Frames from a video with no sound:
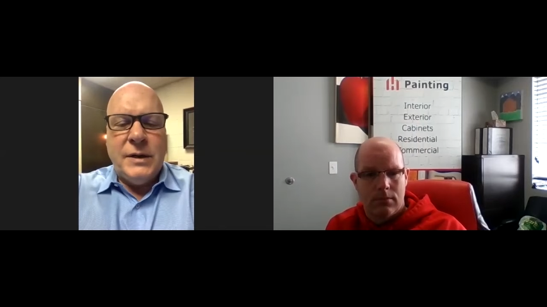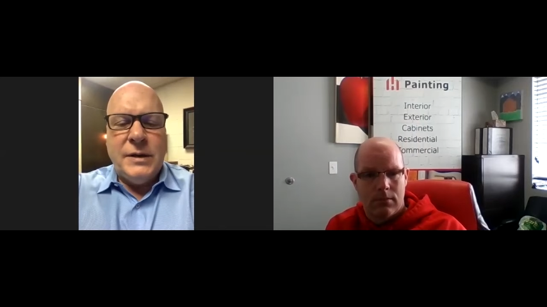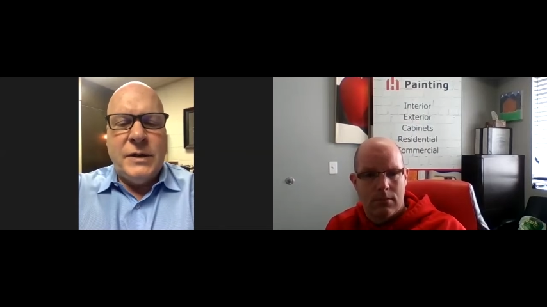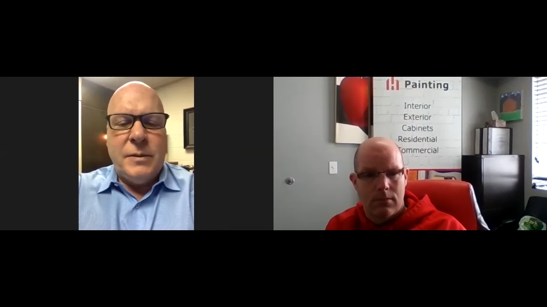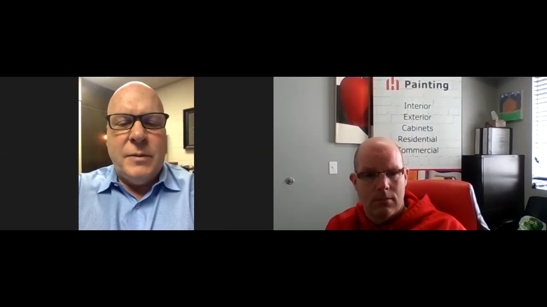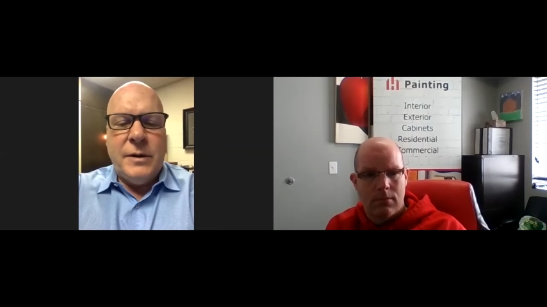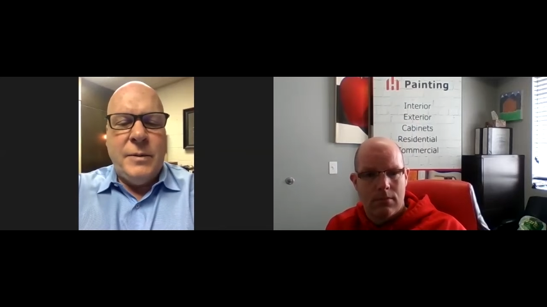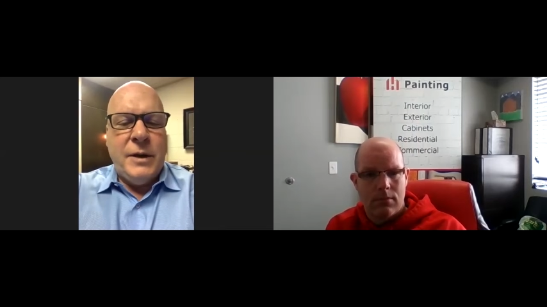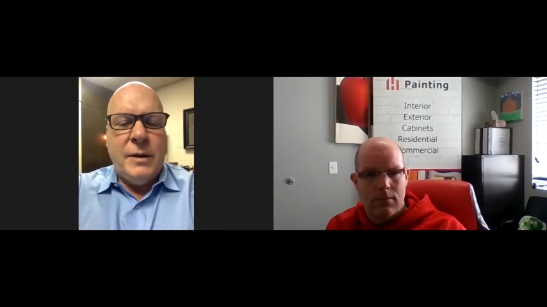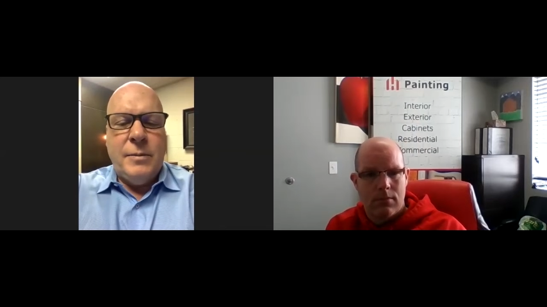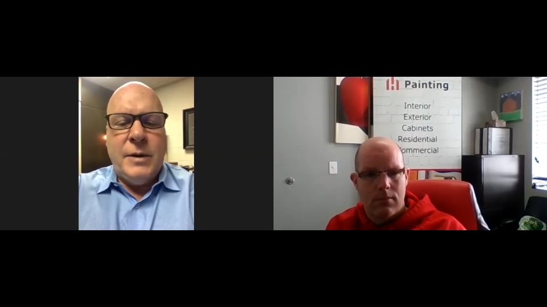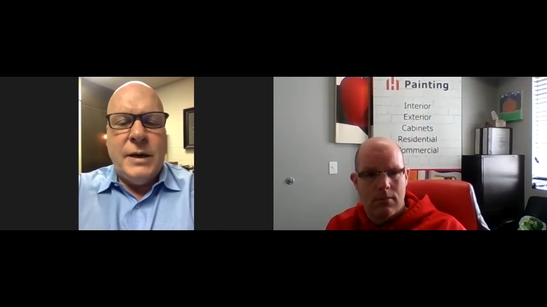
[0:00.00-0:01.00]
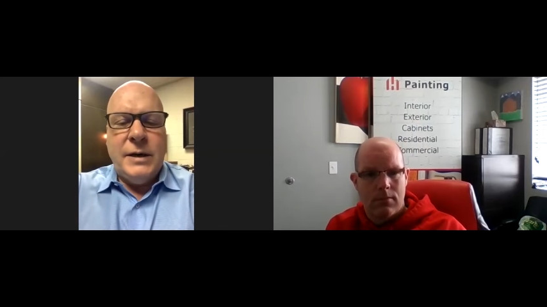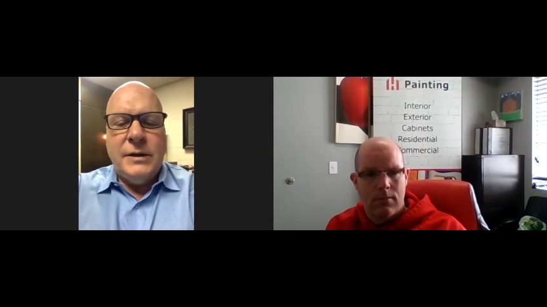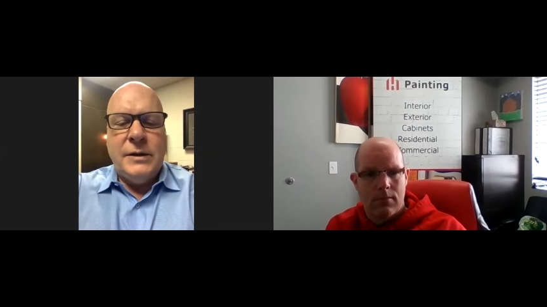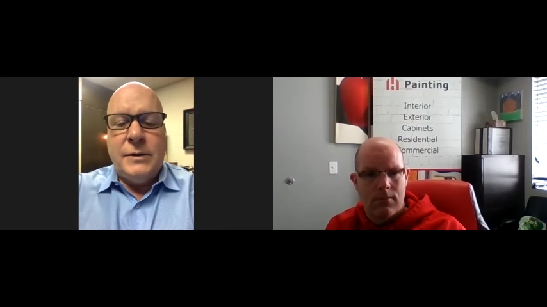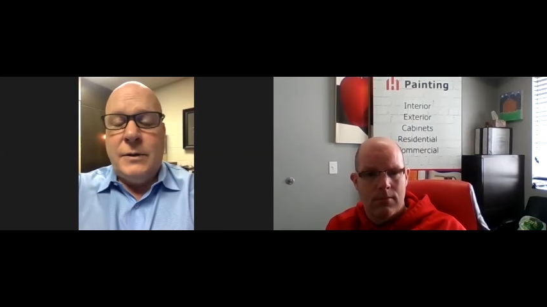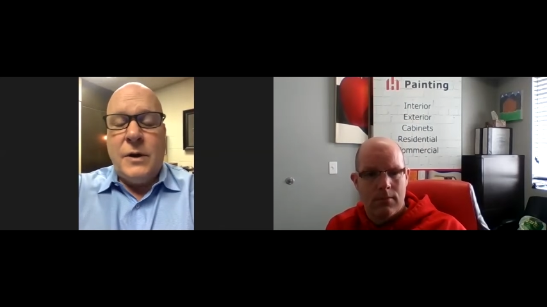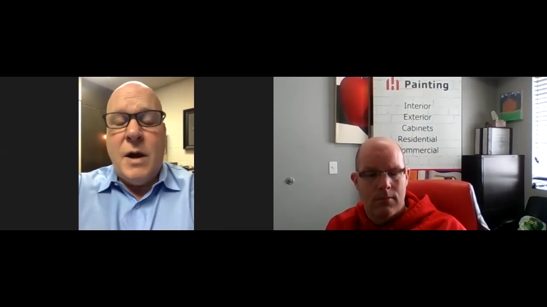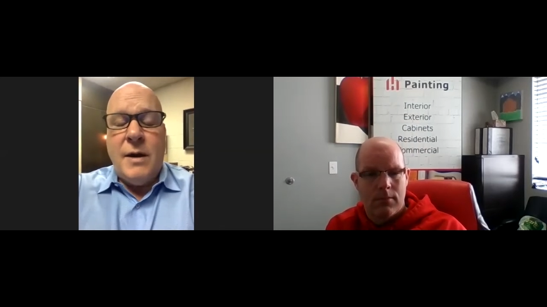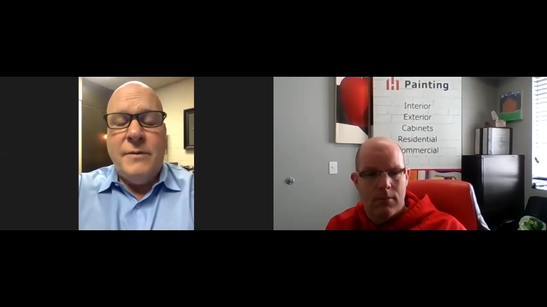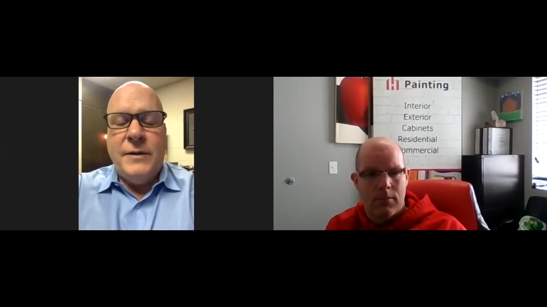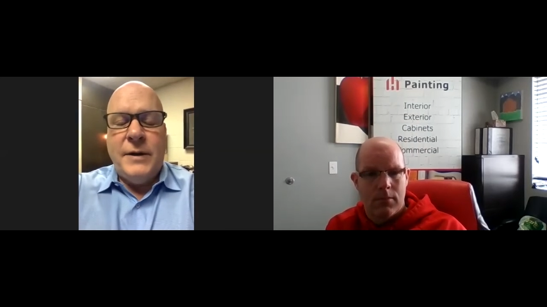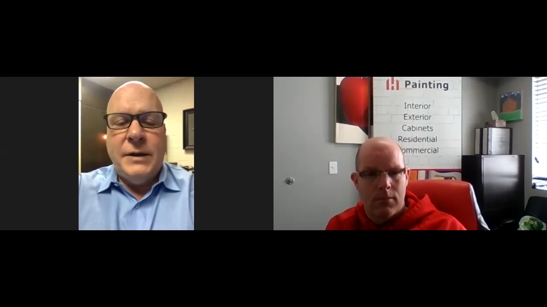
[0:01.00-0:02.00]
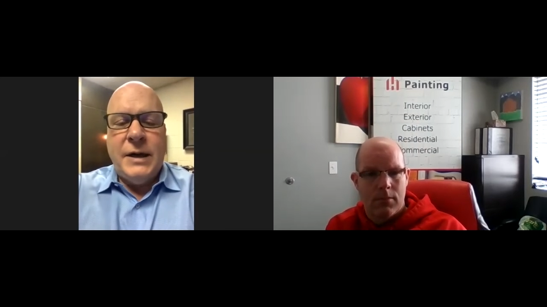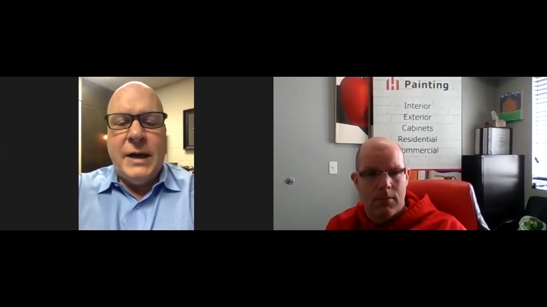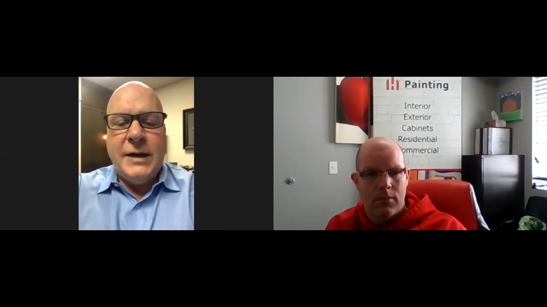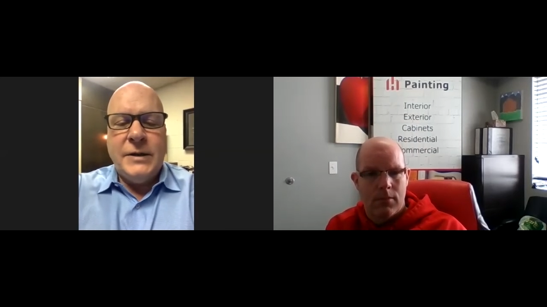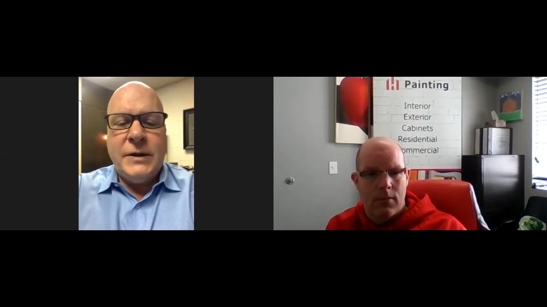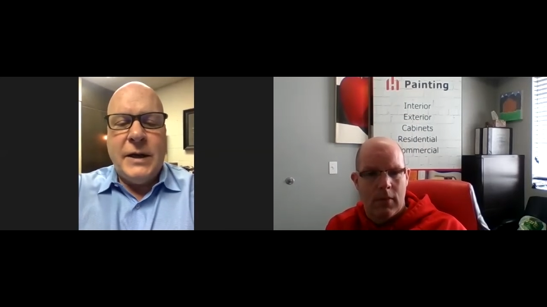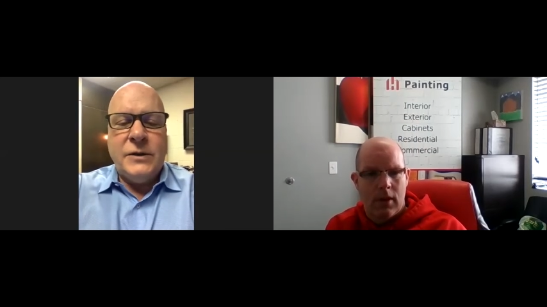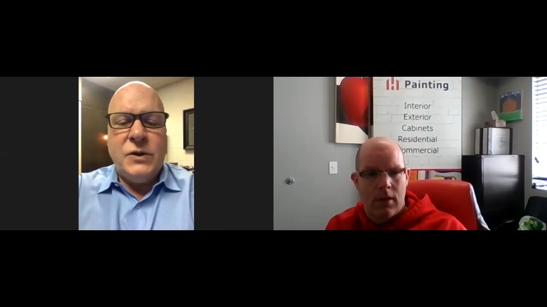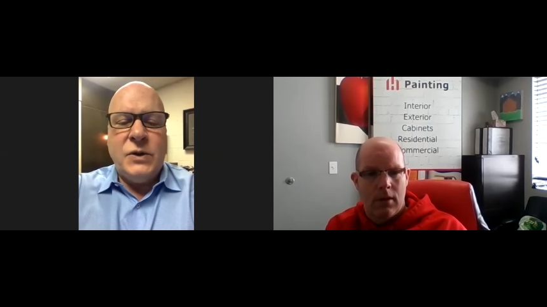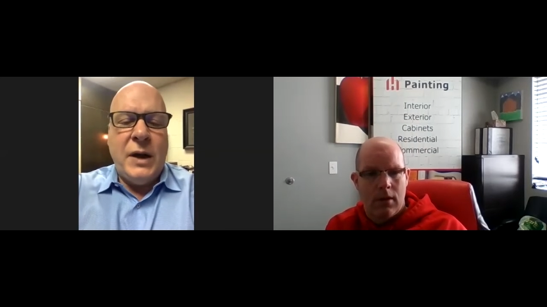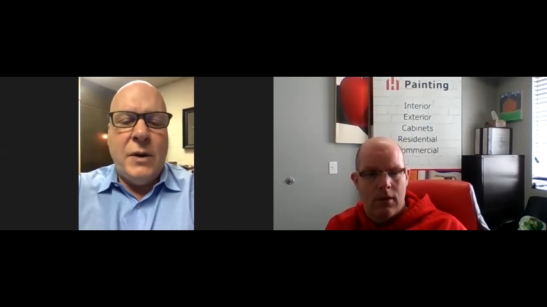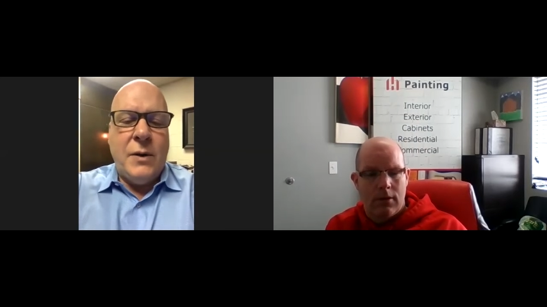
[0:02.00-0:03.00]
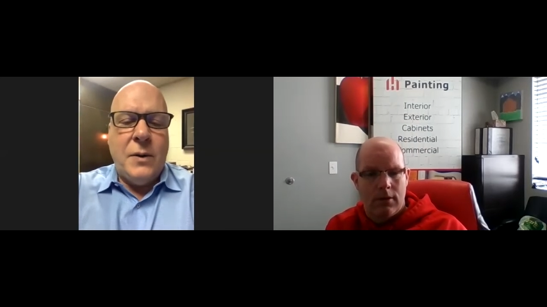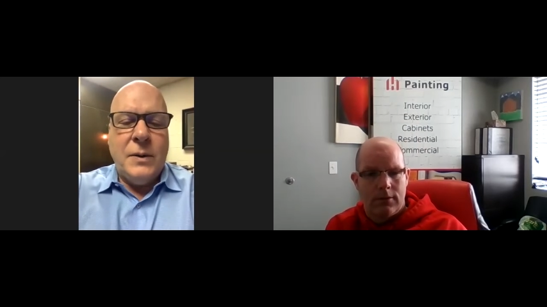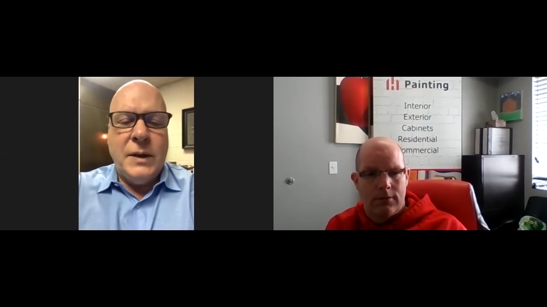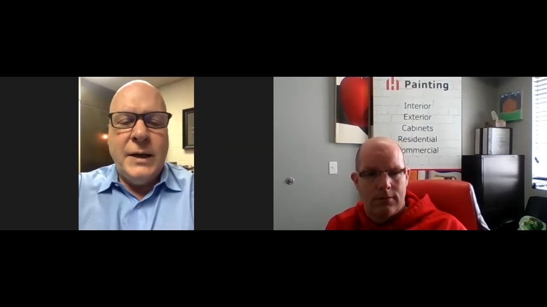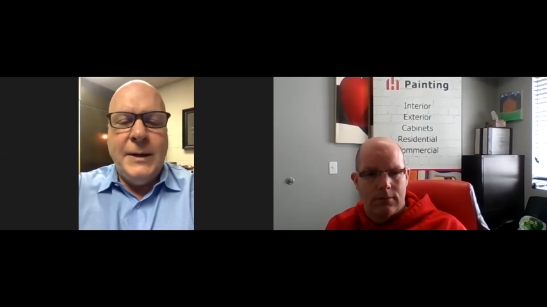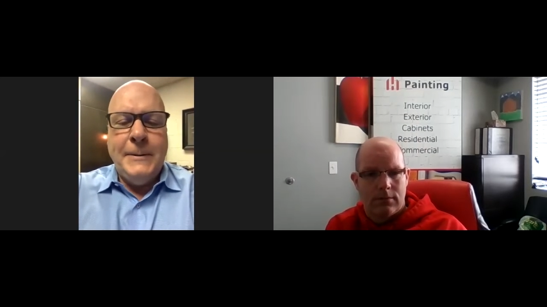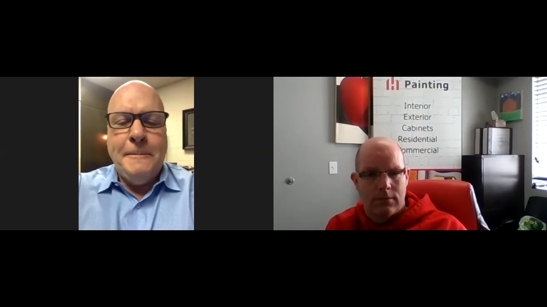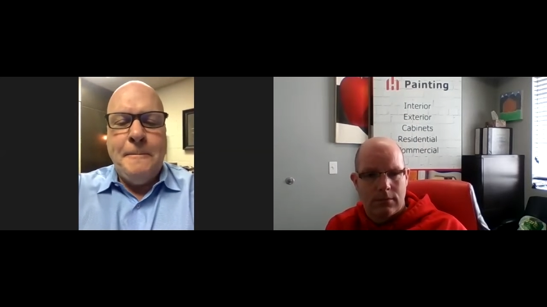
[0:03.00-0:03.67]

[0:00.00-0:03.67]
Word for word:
Speaker 1: of suburbia, but it's gone fantastic. It's dinner only.